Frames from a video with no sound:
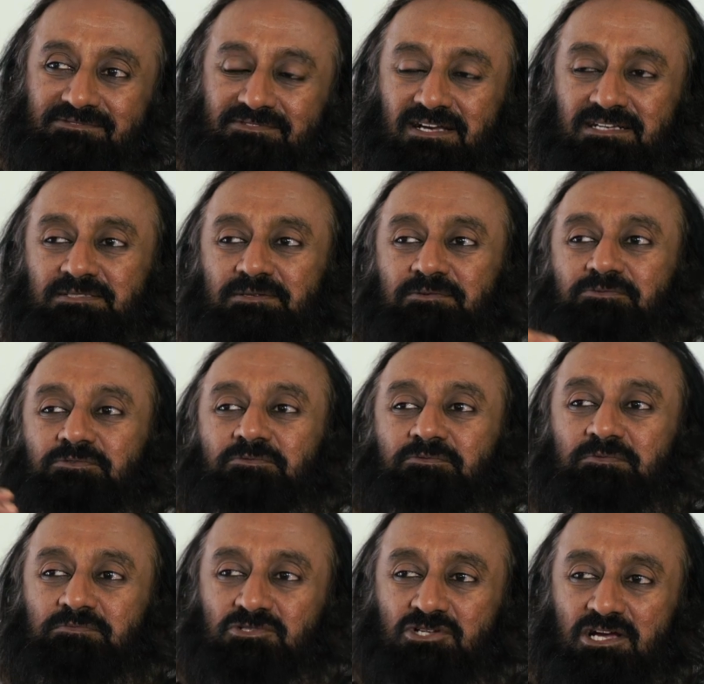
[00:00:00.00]
We accept food
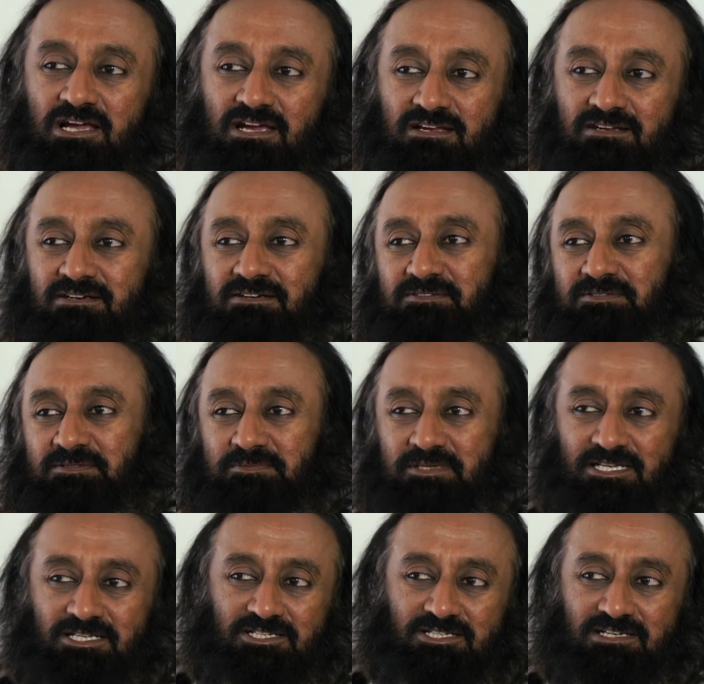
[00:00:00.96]
from China, from
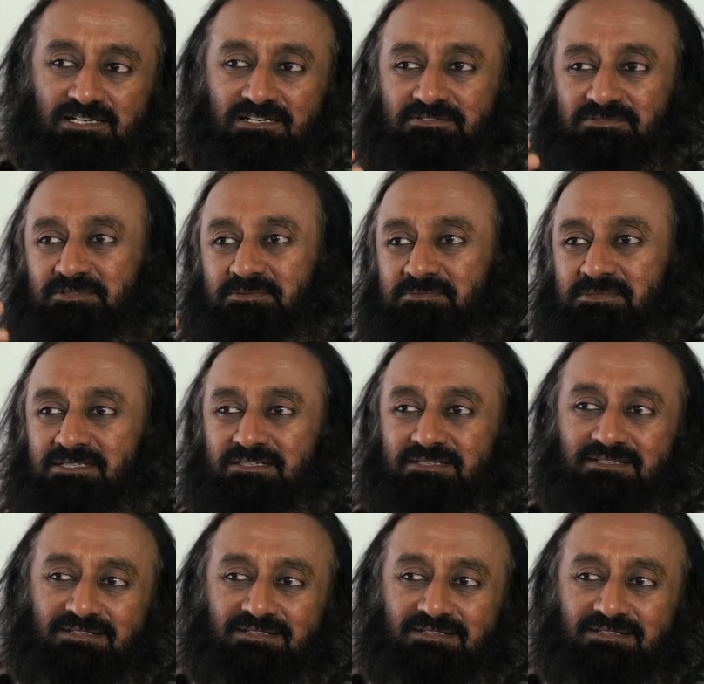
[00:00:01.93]
India, from